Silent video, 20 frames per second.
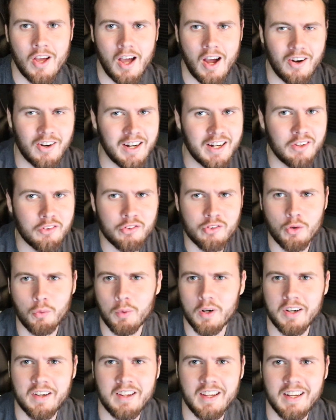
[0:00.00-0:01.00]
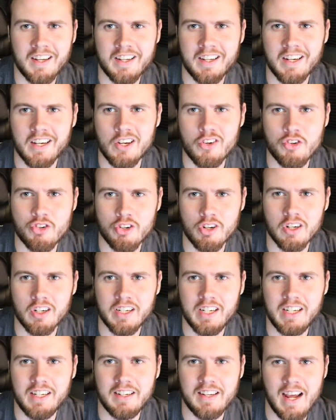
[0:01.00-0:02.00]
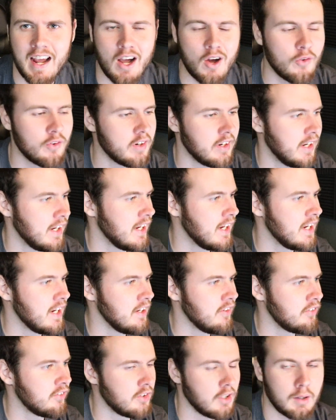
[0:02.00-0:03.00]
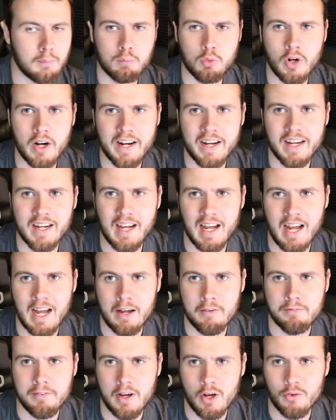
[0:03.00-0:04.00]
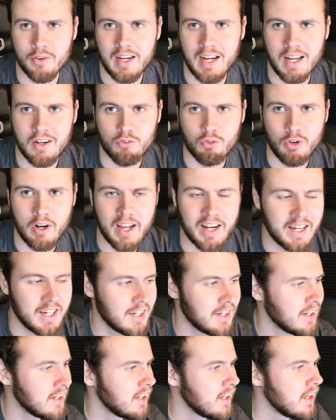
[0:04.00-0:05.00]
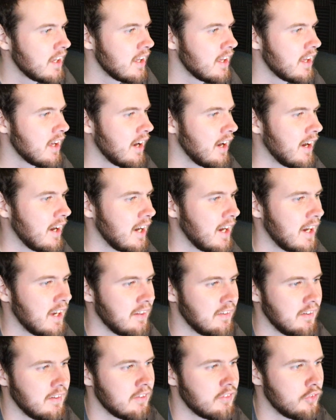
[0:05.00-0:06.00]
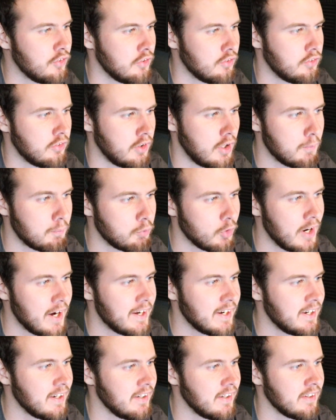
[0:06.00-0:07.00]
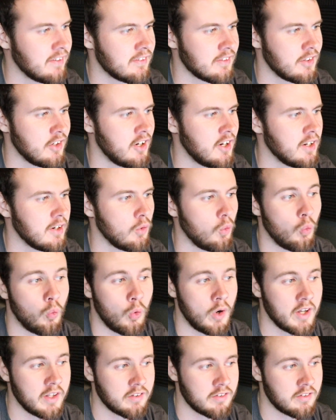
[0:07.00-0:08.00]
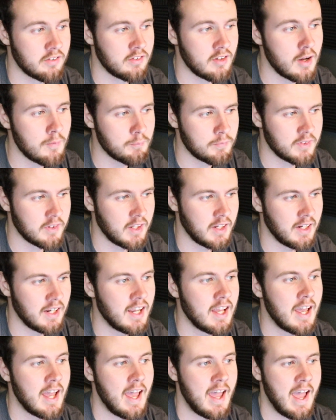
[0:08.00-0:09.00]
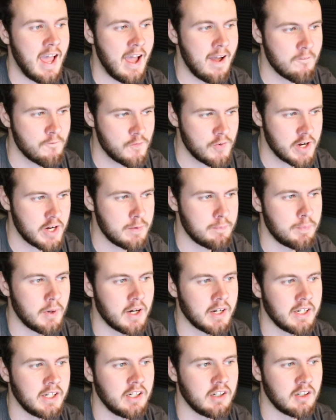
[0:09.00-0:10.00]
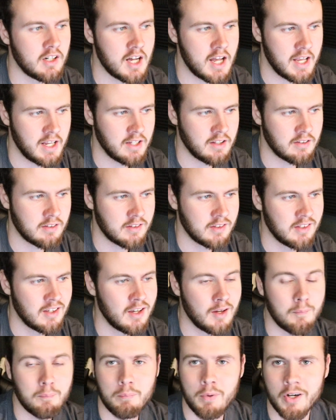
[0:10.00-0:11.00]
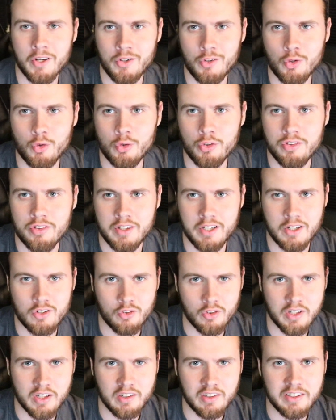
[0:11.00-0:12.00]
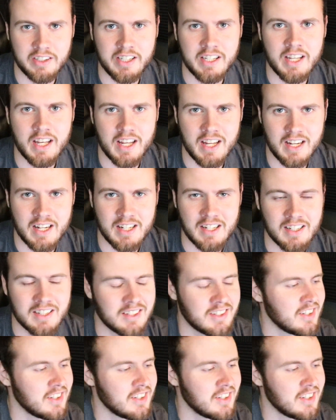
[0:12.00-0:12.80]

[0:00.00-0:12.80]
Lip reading: Alright, so we're taking a journey down a subreddit I found on Reddit. This subreddit is called What's Something Everybody Likes But You Secretly Hate.